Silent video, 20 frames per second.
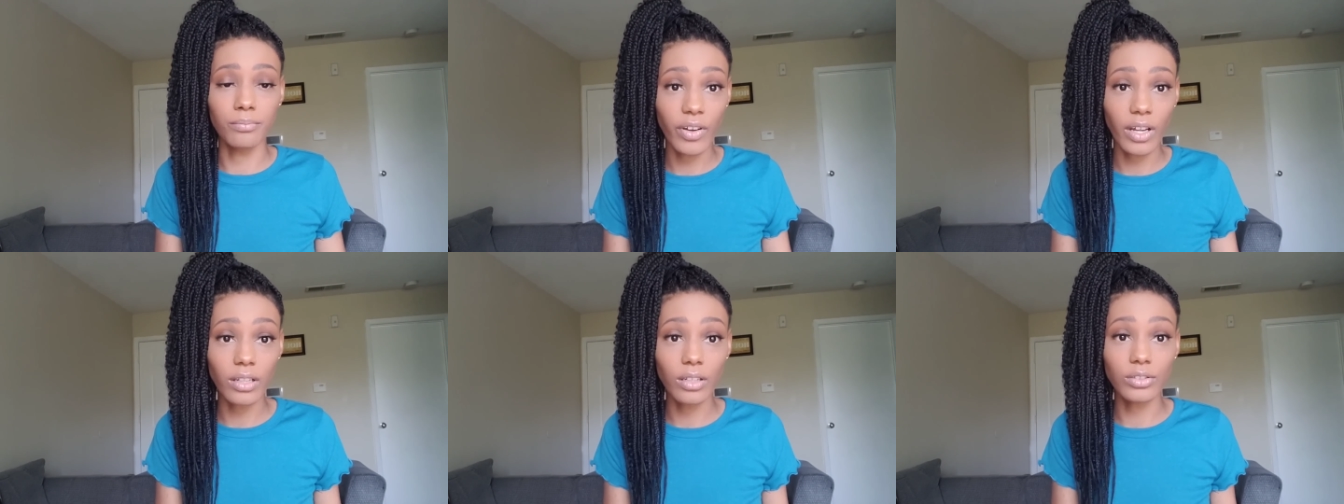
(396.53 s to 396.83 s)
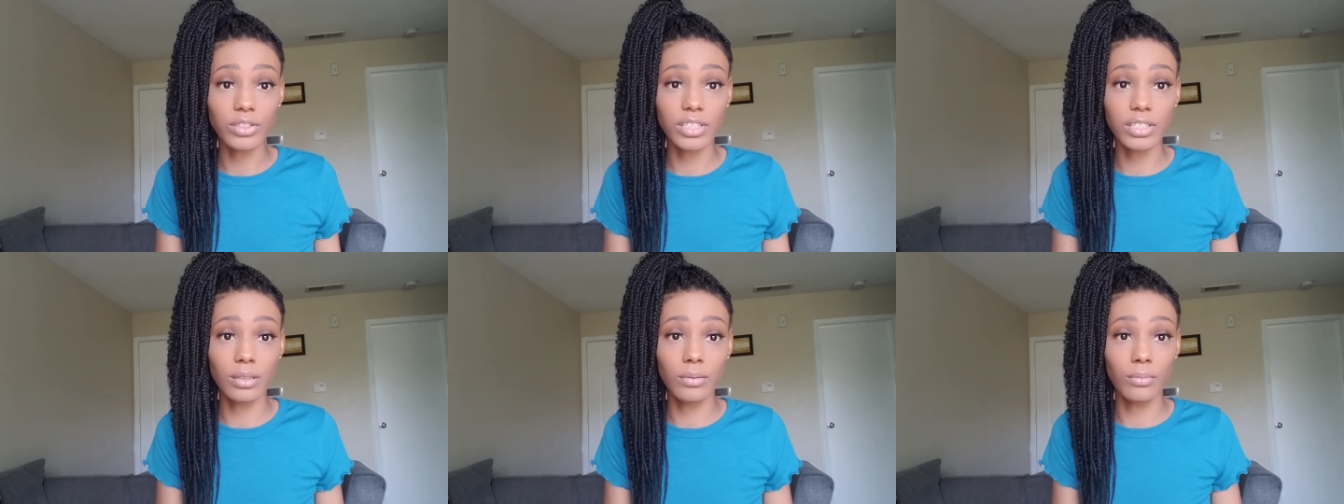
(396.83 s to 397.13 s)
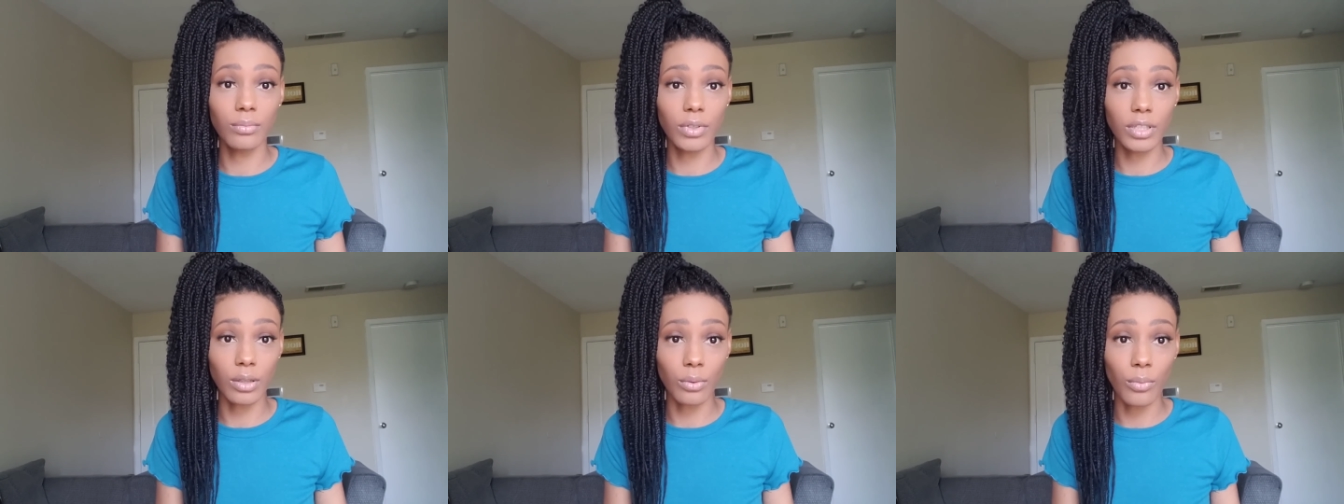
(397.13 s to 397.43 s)
fellowship
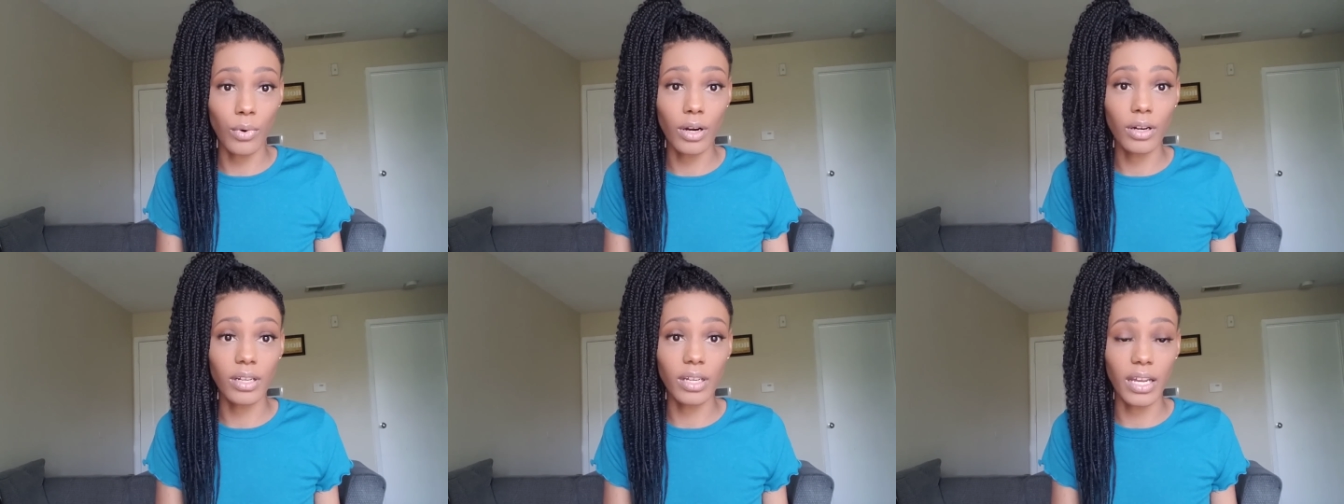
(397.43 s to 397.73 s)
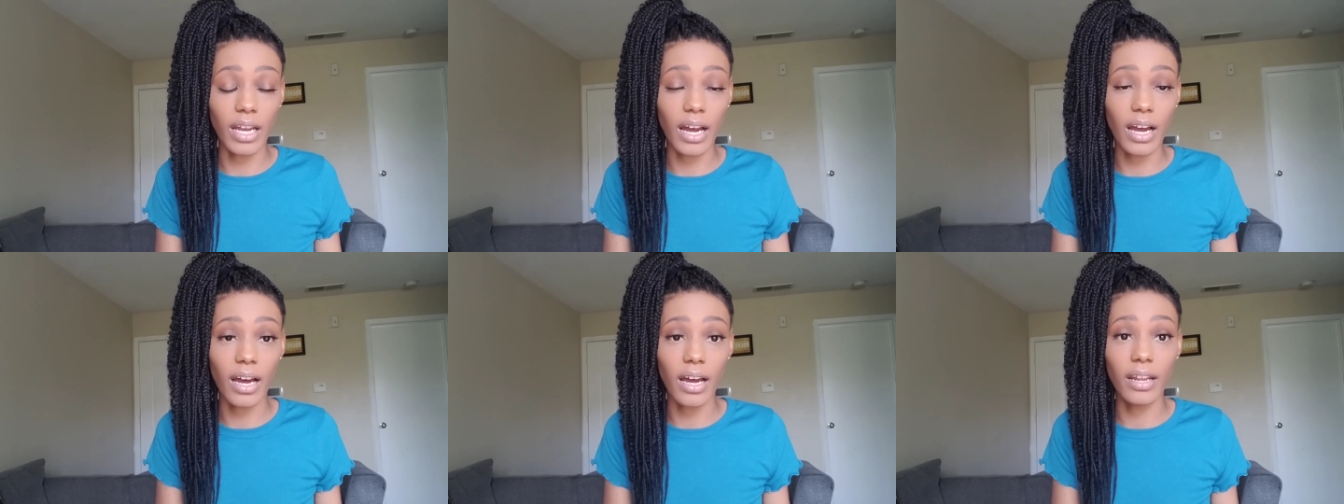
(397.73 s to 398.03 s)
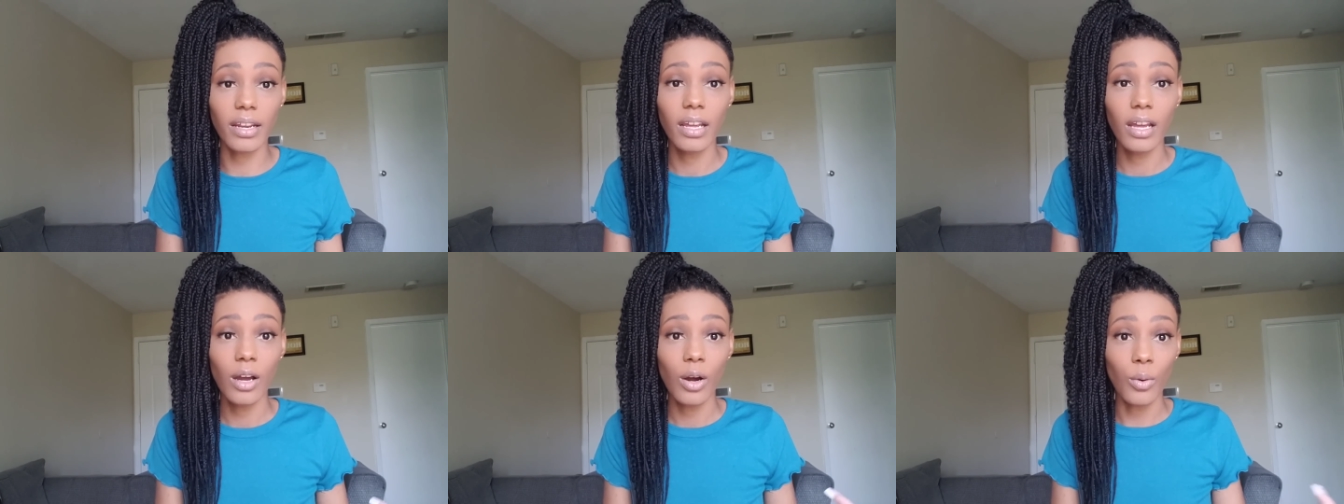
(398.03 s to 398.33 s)
with the Word of
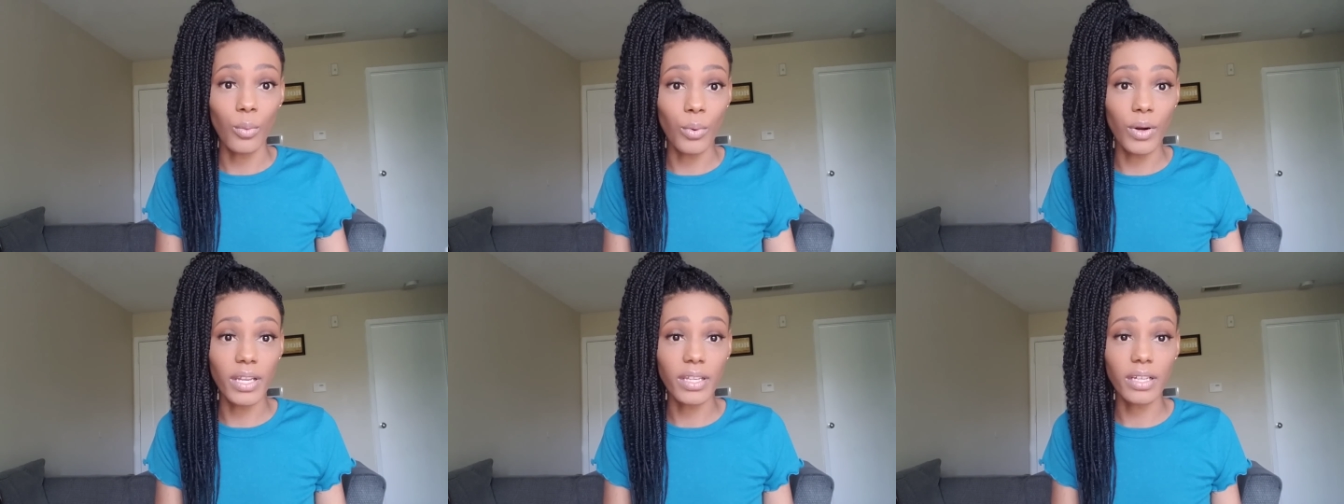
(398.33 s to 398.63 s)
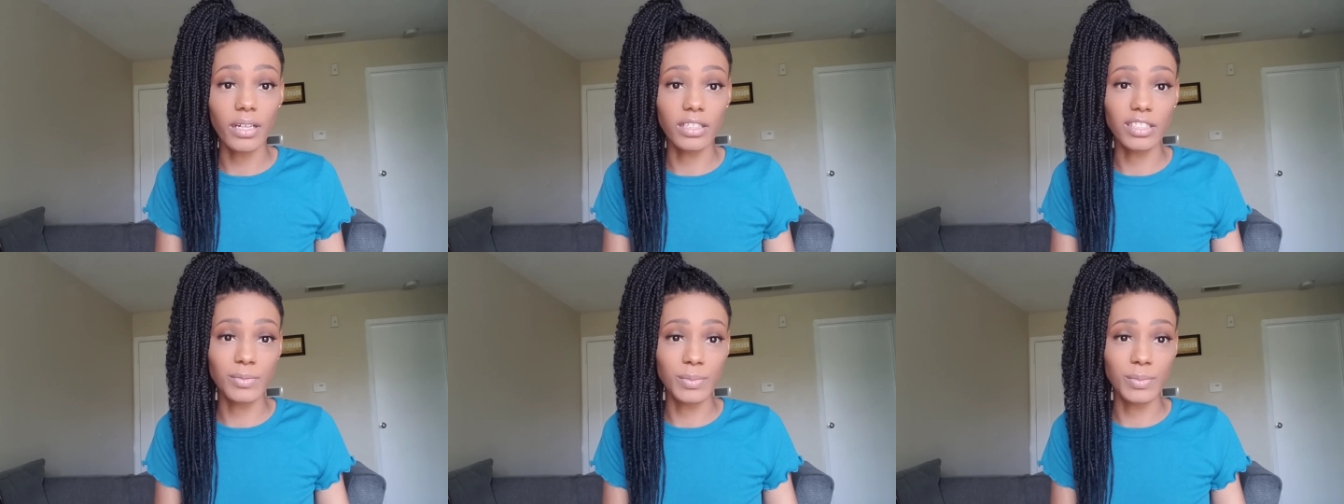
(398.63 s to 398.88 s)
God with a